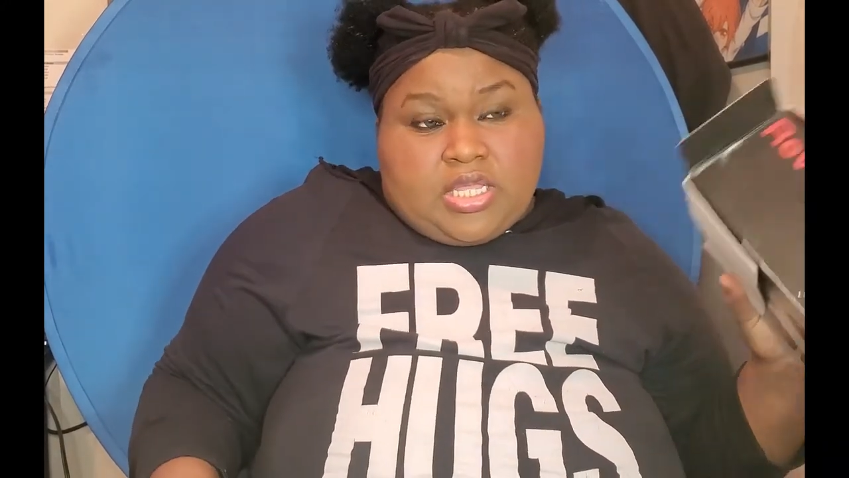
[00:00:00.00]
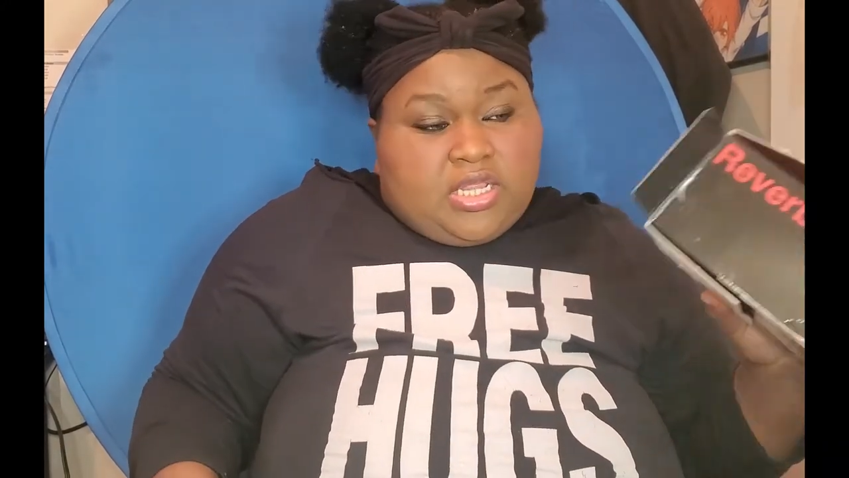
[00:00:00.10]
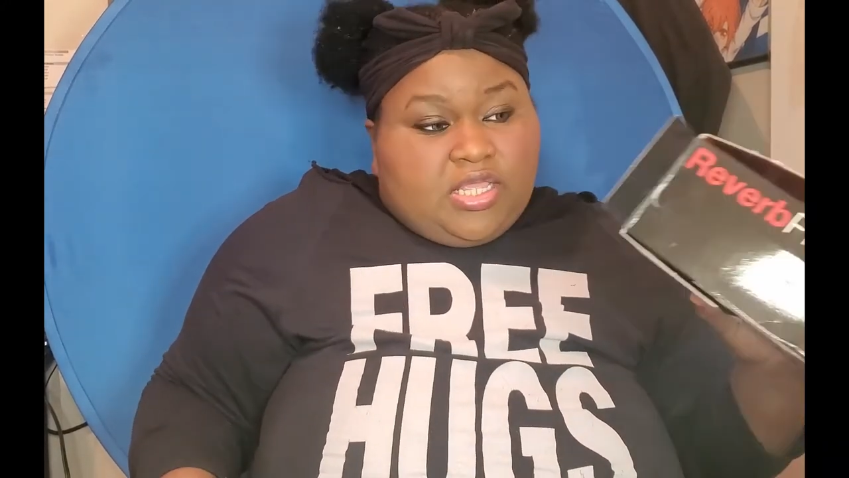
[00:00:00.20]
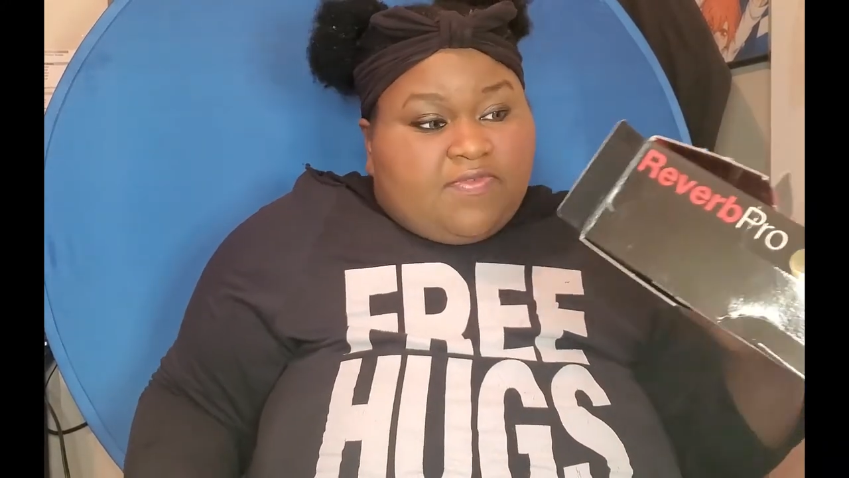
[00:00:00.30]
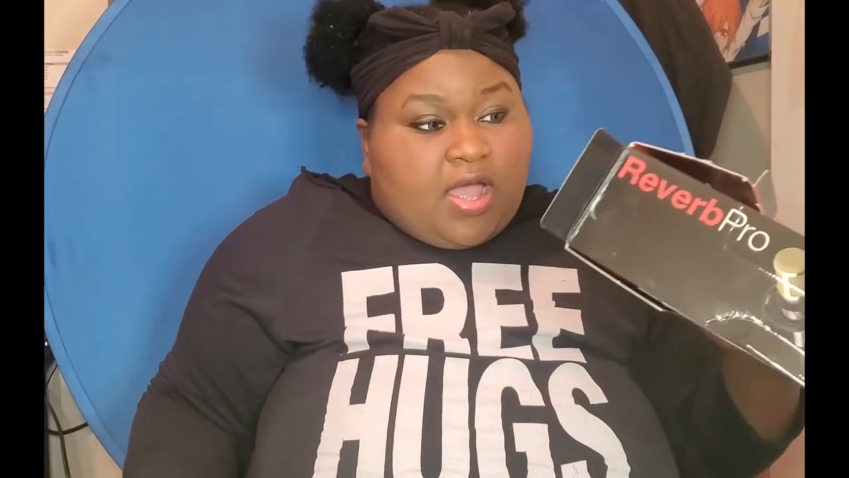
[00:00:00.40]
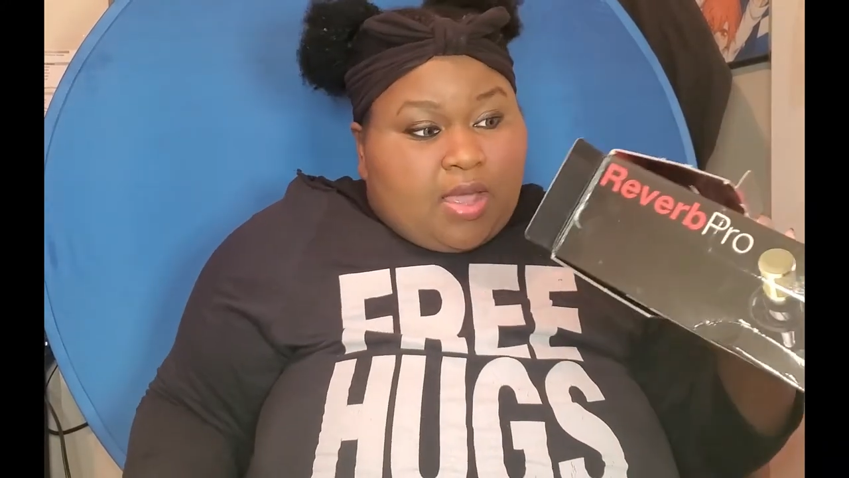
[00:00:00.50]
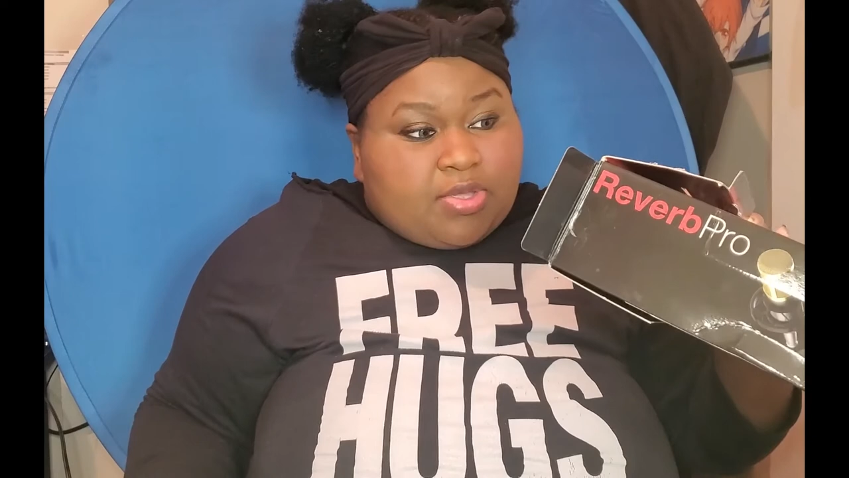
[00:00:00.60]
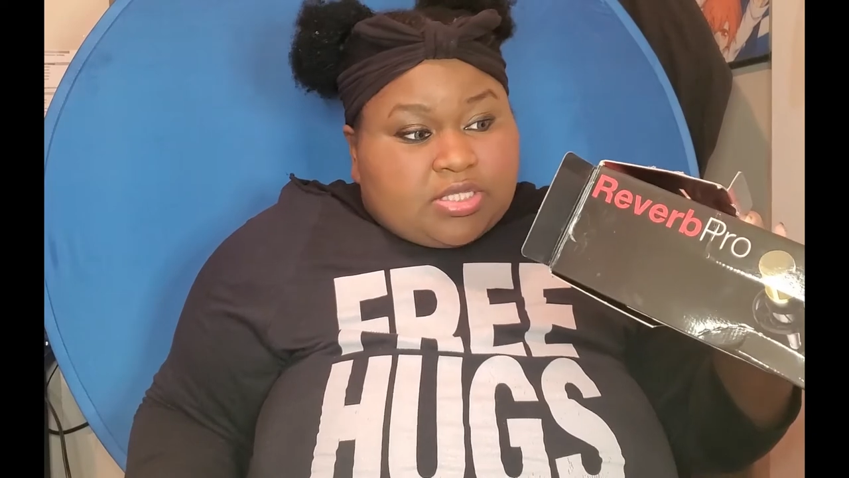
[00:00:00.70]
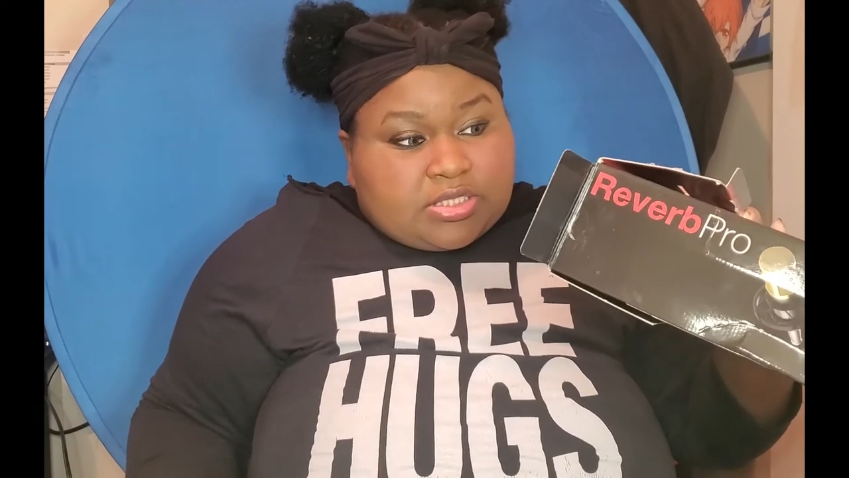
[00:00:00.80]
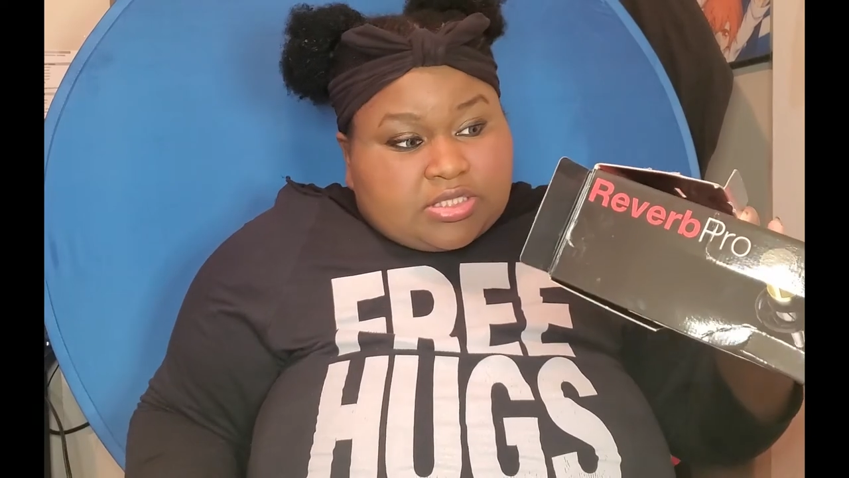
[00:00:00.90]
leave
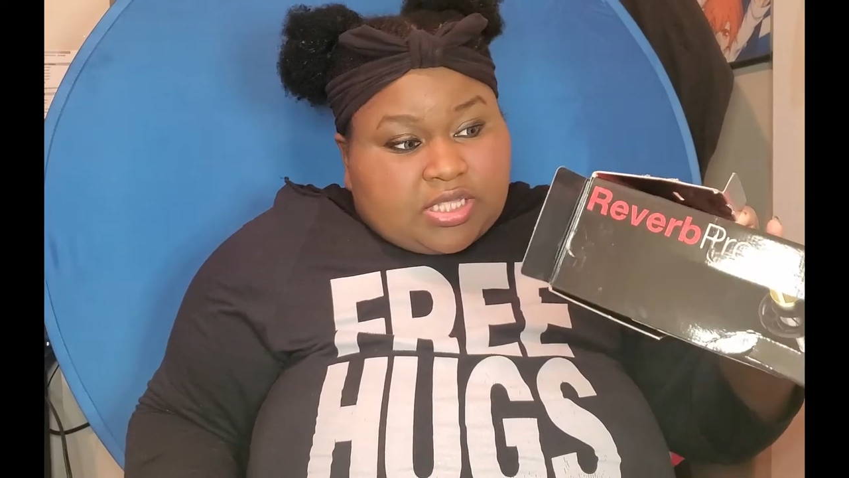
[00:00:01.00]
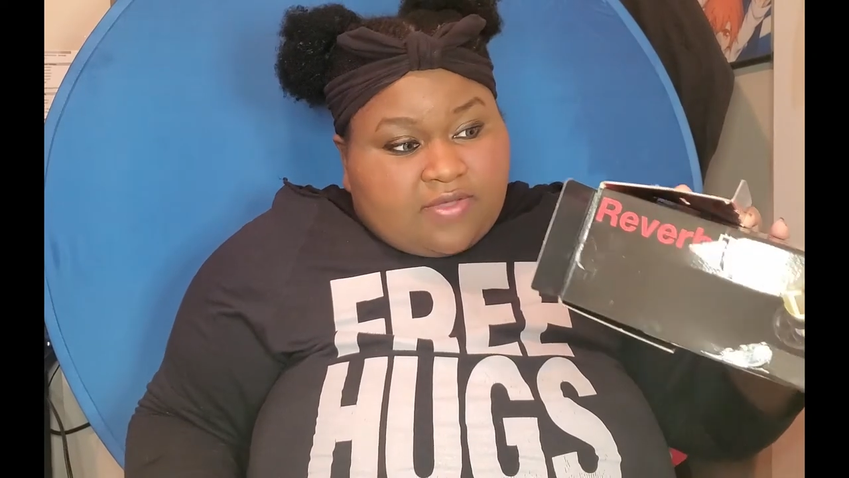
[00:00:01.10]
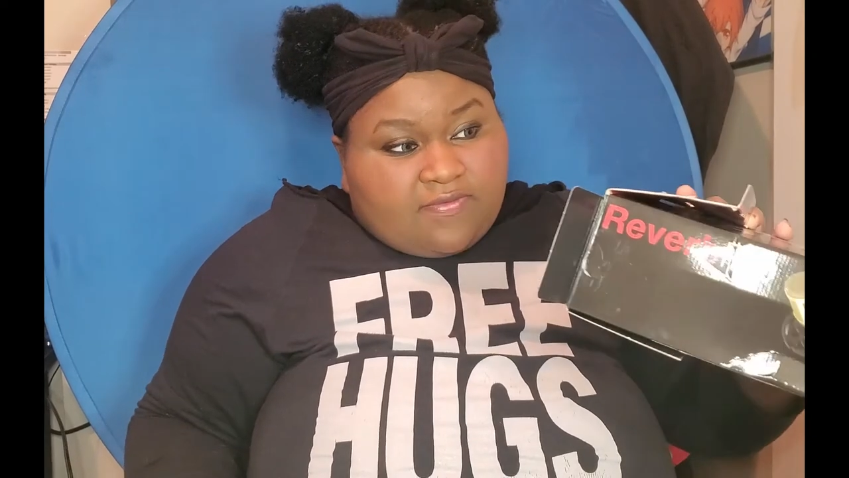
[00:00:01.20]
comments and stuff